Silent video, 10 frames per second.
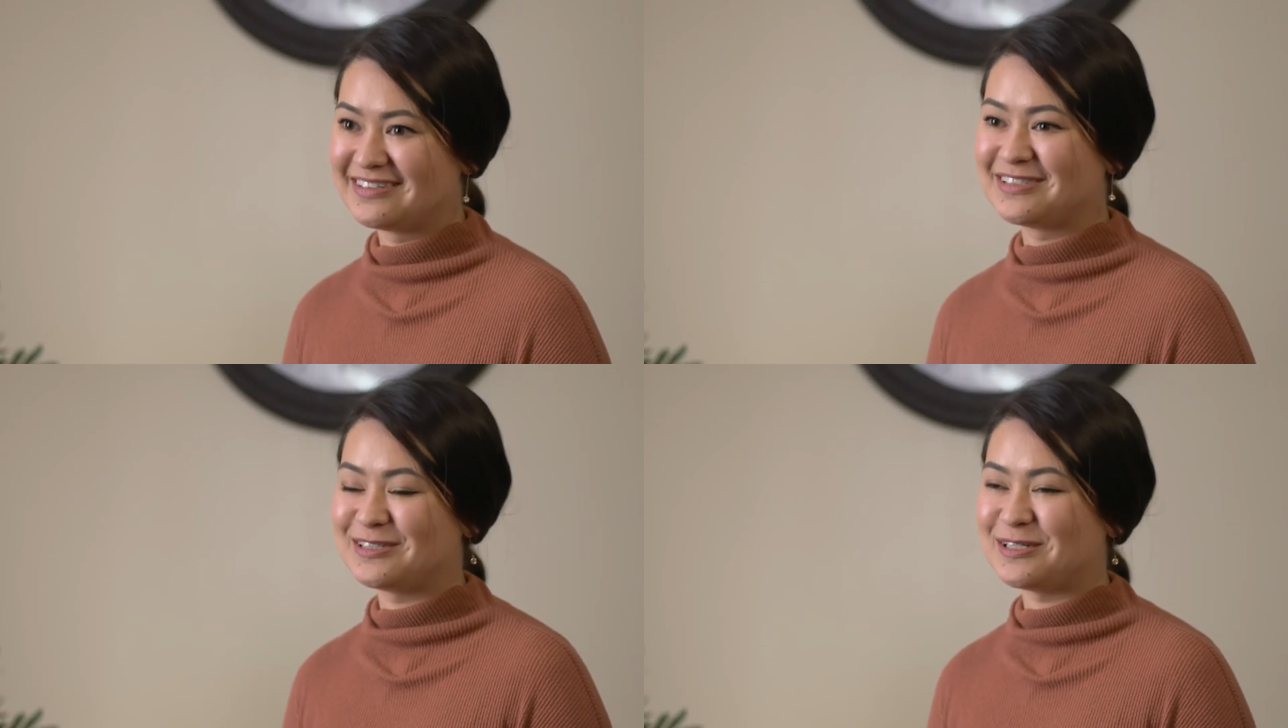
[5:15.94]

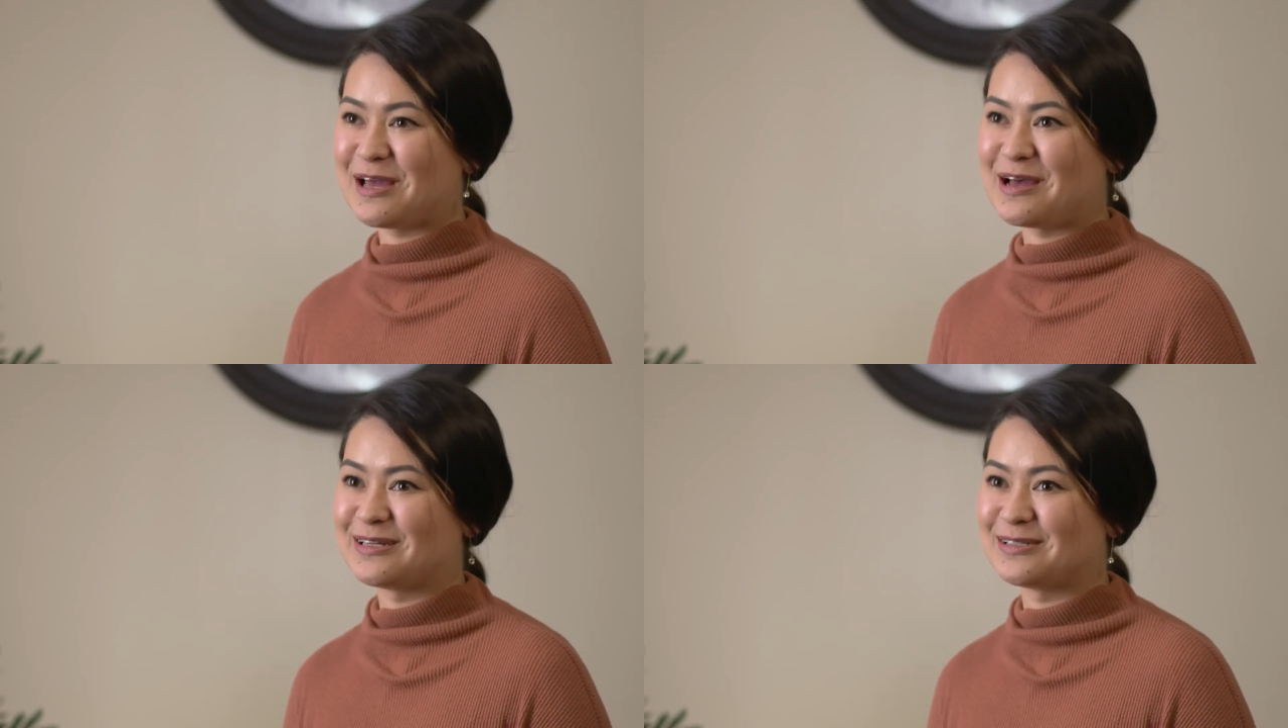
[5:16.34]
She
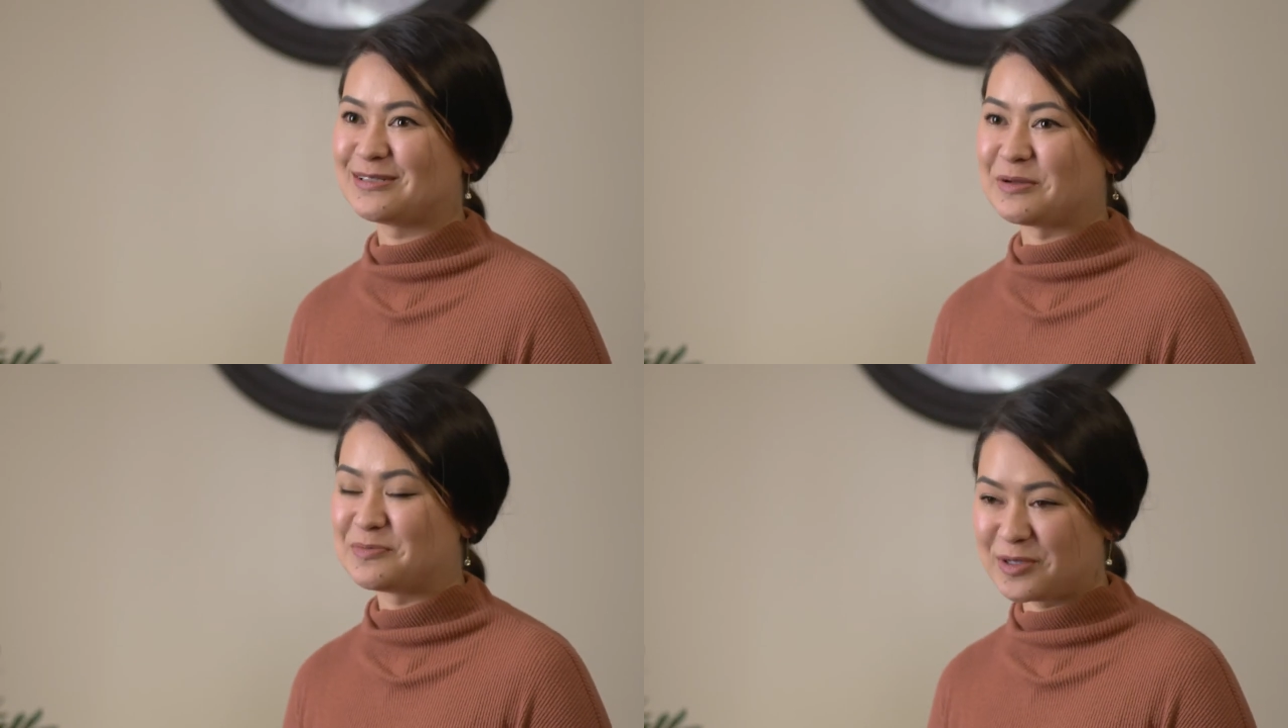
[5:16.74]

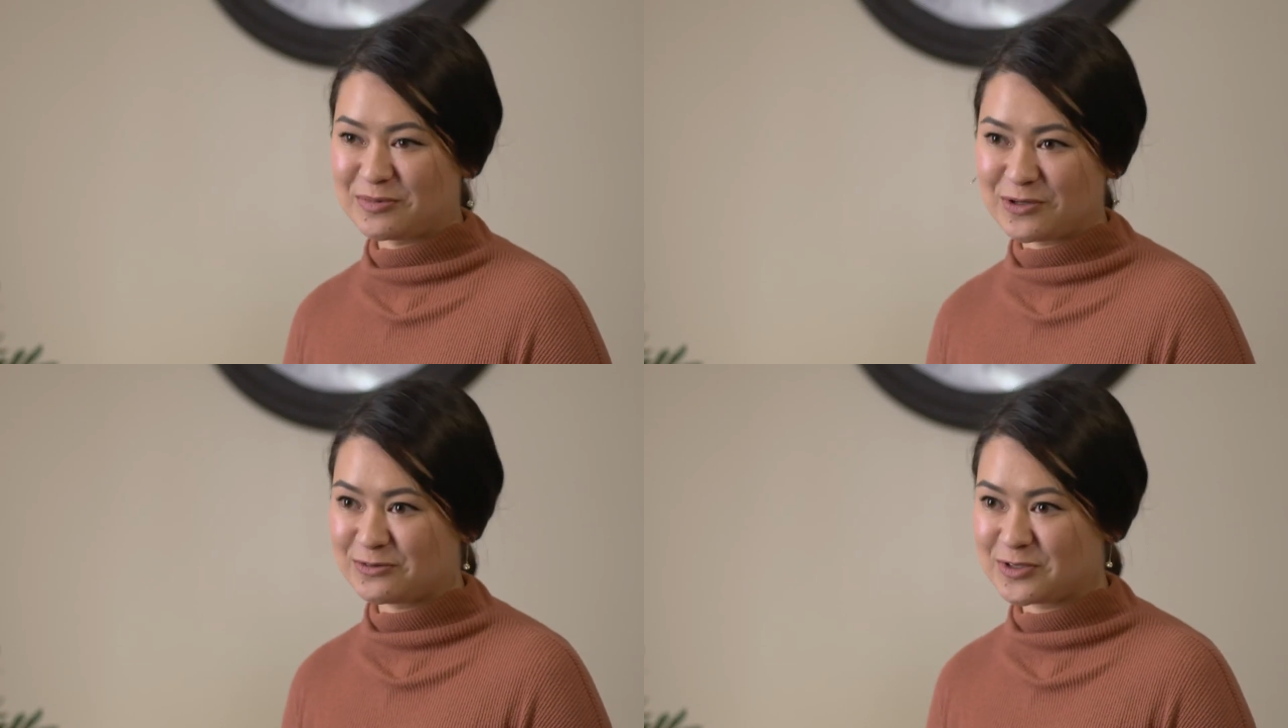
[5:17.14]
has a big,
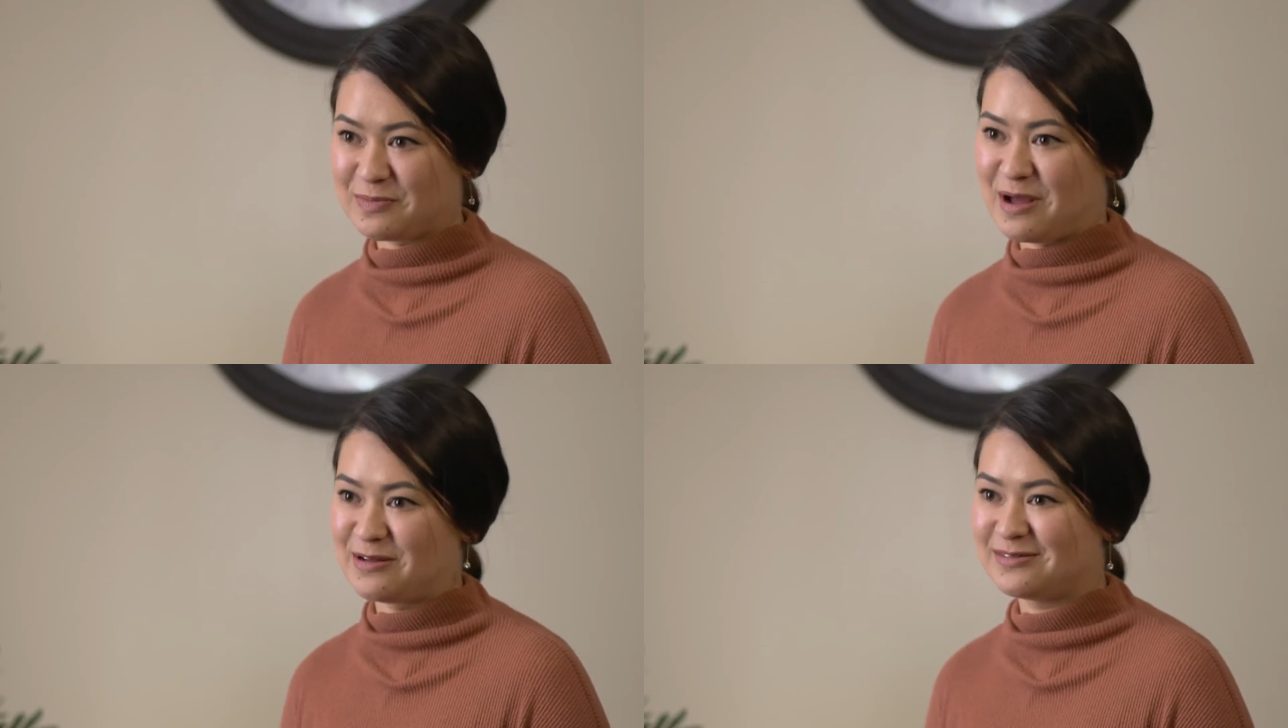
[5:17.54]
beautiful
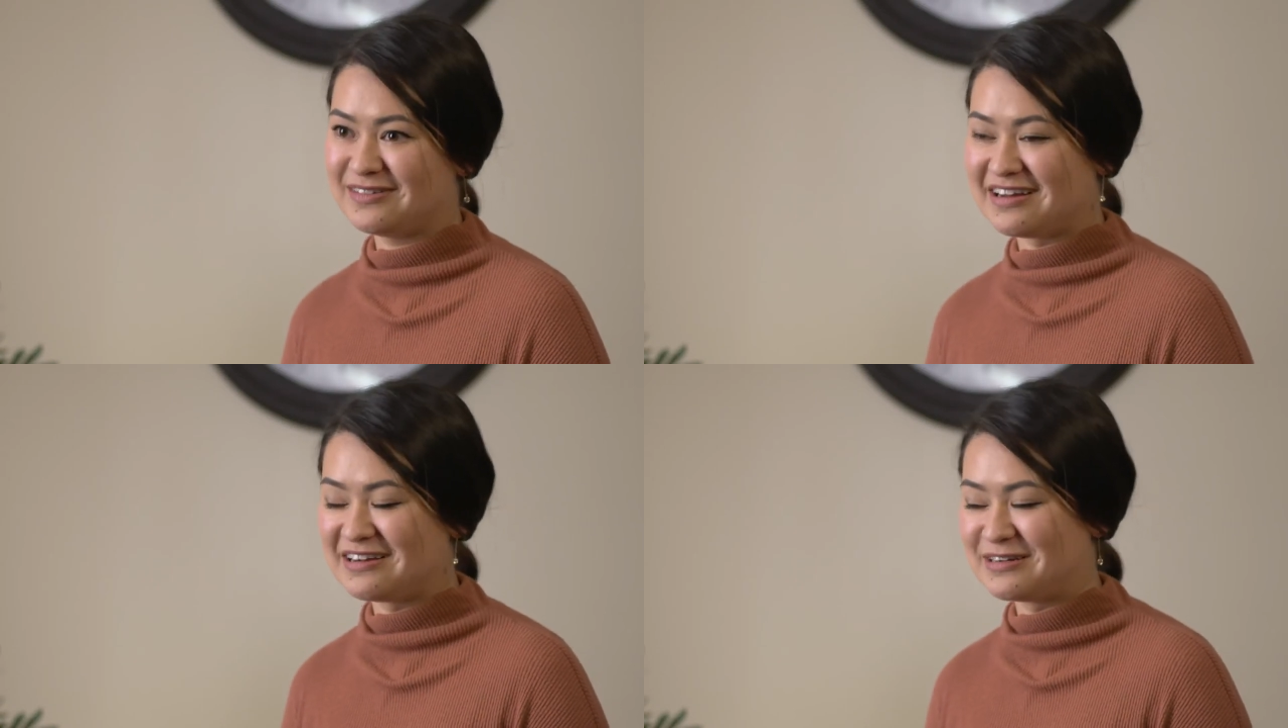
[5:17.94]

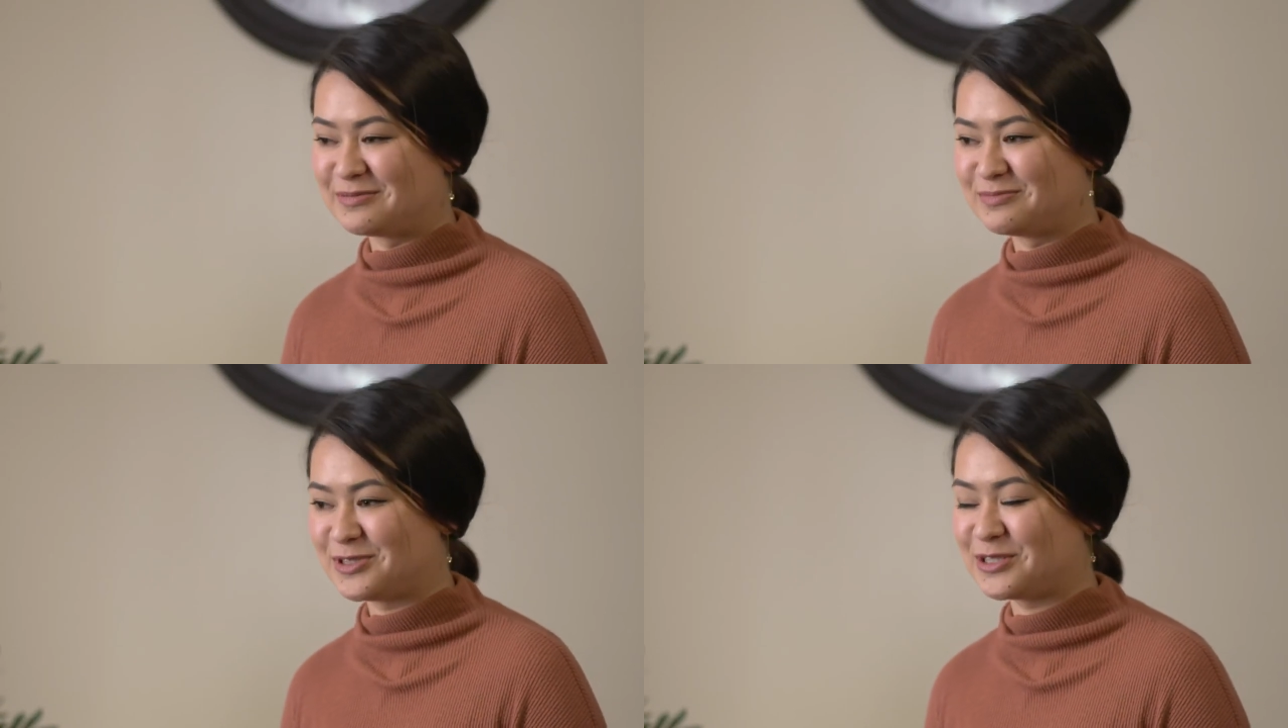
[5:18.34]

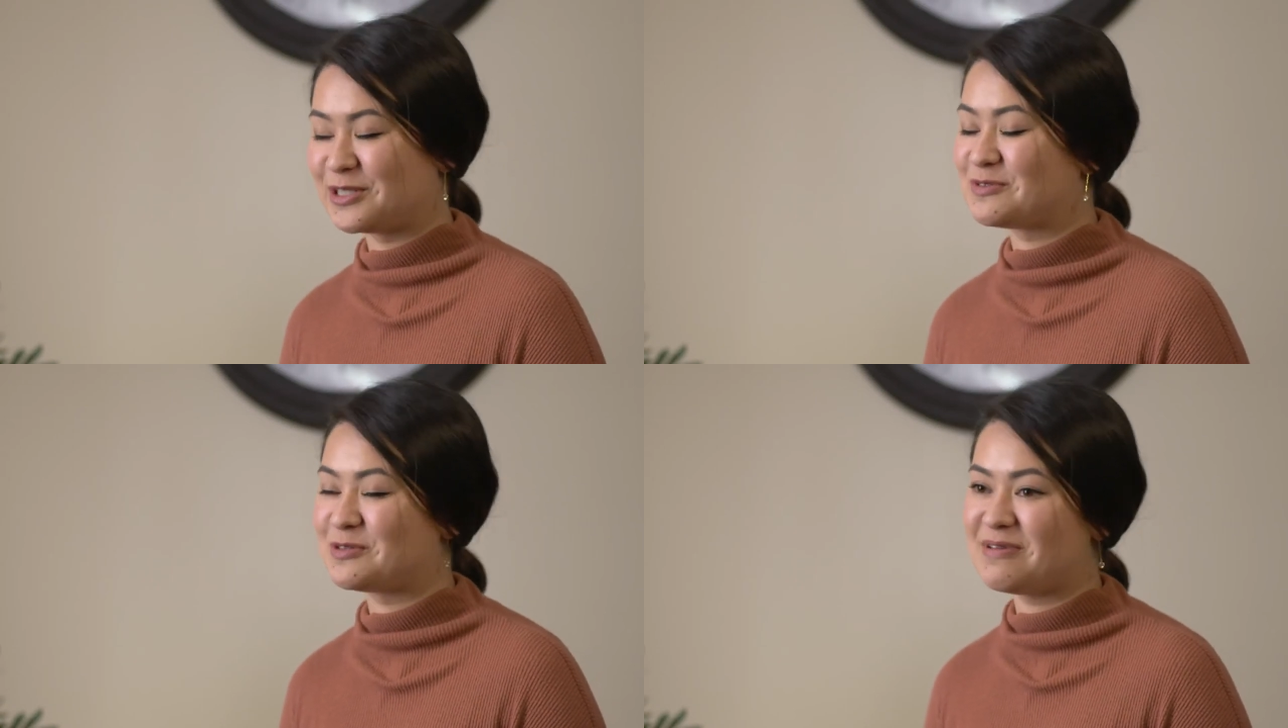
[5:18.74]
smile. She
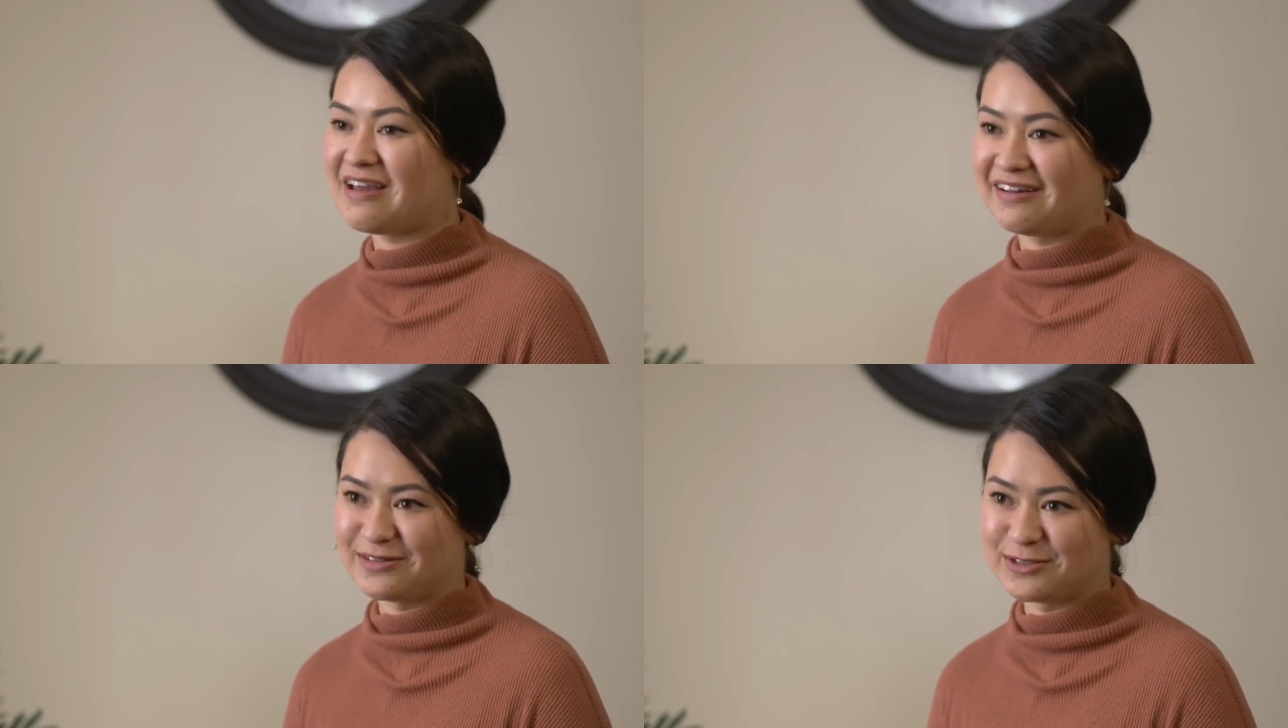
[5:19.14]
loves to be
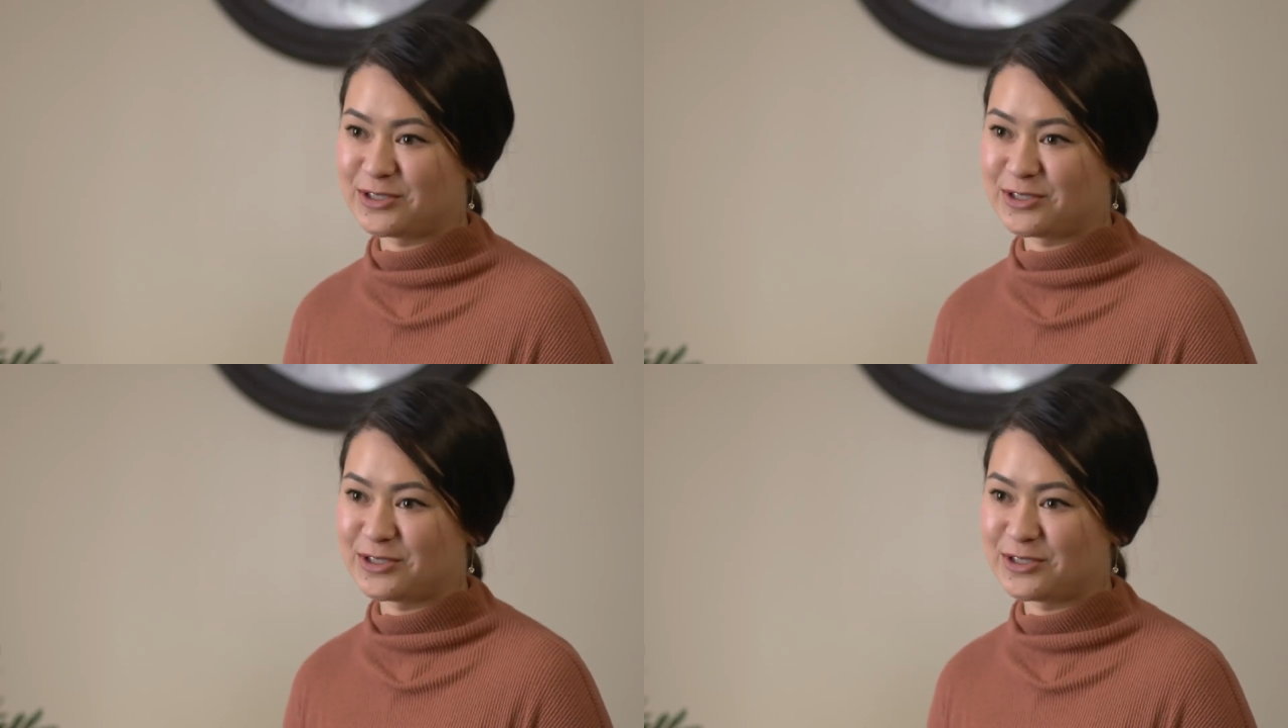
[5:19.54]
held.